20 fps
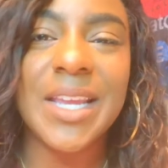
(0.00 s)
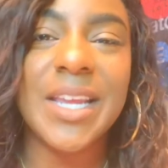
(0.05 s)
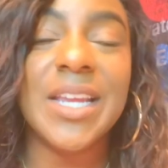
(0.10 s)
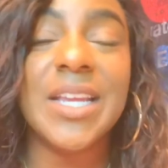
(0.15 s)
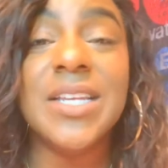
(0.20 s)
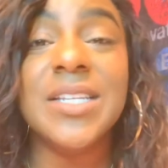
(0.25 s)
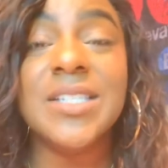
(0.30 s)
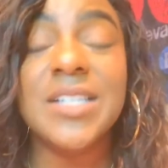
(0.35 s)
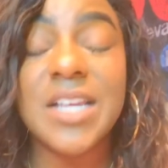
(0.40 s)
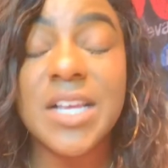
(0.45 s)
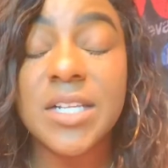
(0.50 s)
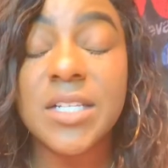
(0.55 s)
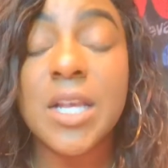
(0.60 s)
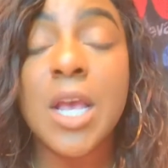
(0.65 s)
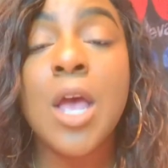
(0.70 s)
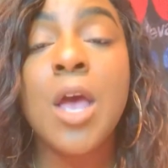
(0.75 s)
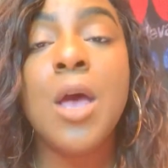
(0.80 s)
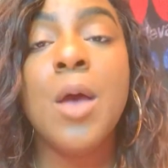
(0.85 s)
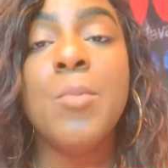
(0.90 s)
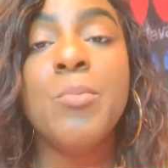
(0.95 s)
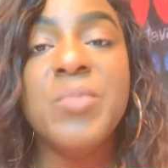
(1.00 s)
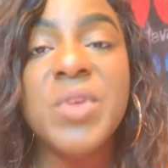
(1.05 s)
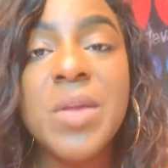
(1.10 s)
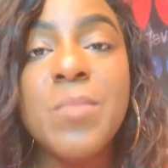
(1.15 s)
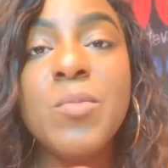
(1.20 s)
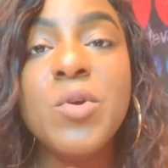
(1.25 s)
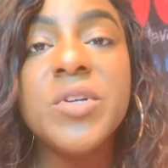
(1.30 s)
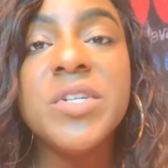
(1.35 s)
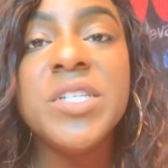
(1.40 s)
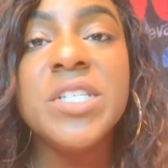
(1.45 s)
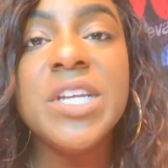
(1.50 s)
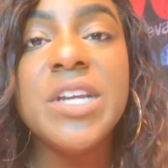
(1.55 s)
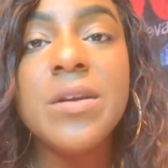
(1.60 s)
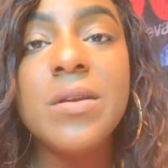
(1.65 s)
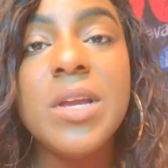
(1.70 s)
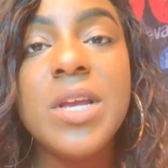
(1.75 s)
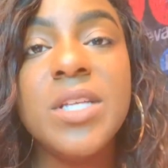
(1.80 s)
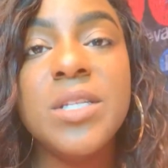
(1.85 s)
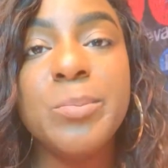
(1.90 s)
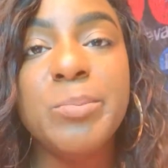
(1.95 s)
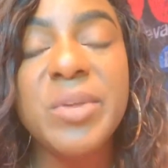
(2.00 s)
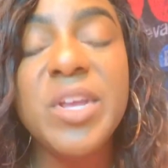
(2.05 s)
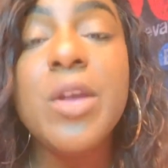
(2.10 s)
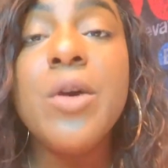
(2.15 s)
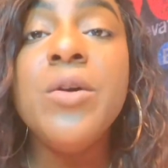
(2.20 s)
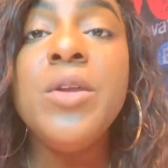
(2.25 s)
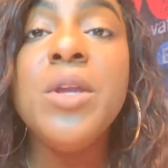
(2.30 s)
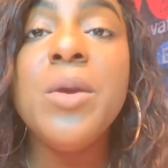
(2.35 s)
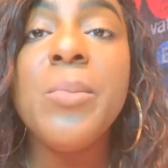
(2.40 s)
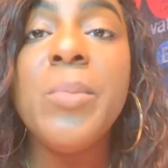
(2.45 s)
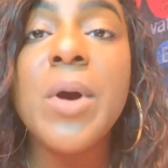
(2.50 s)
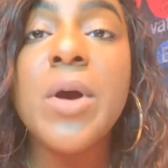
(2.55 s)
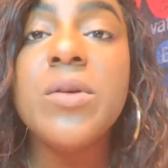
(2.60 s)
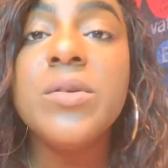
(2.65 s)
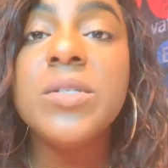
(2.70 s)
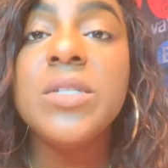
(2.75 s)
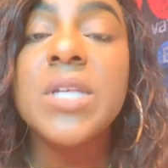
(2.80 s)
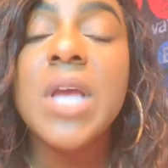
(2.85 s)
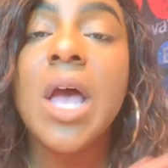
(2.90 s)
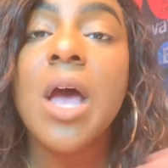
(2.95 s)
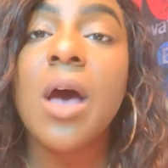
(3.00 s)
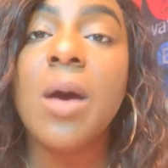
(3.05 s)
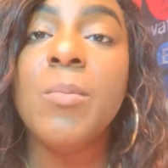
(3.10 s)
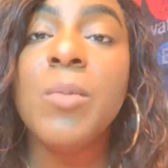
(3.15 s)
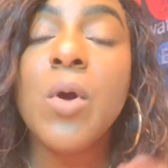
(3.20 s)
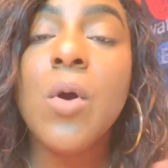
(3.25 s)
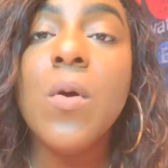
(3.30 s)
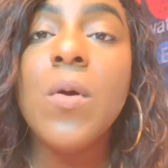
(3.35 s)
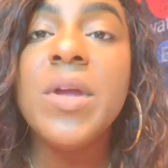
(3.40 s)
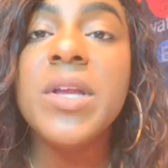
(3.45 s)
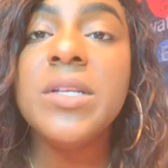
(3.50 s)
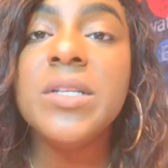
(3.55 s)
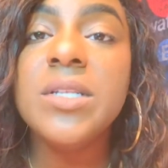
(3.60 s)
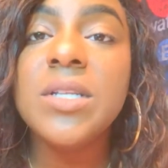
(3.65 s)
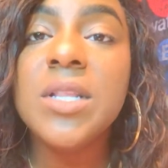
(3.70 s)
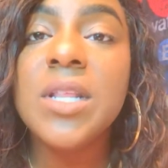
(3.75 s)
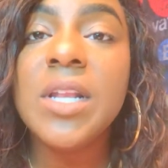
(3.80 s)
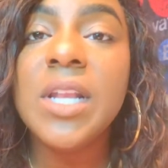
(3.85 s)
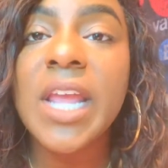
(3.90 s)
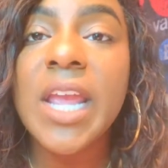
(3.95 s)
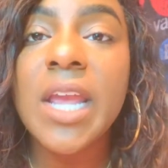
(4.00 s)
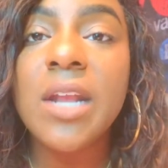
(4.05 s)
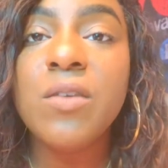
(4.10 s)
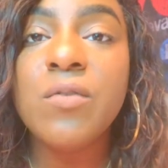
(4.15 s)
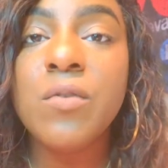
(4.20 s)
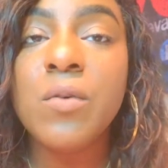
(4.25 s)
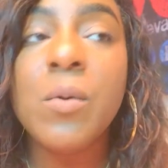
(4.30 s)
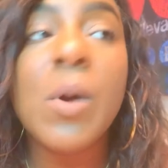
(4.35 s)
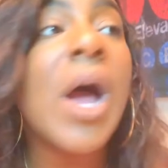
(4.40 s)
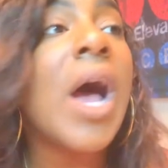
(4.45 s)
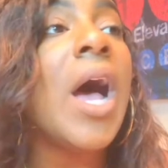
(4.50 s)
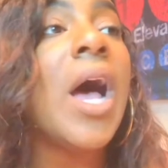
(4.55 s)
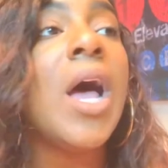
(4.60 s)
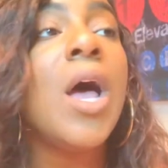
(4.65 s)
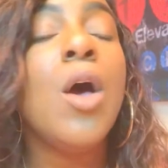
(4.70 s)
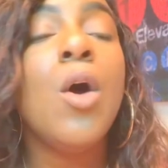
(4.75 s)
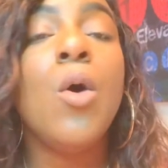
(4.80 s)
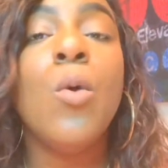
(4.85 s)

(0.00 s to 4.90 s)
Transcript: And he says, be more serious, be on your post. I'm going to the land of Ha'rar.